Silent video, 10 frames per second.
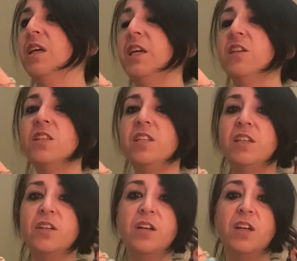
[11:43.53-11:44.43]
Here's the
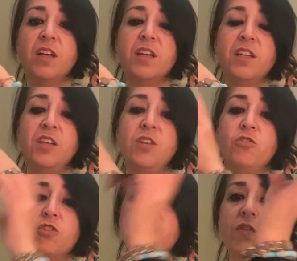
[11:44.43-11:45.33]
deal.
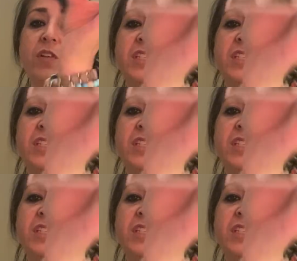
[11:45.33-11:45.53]
You truthfully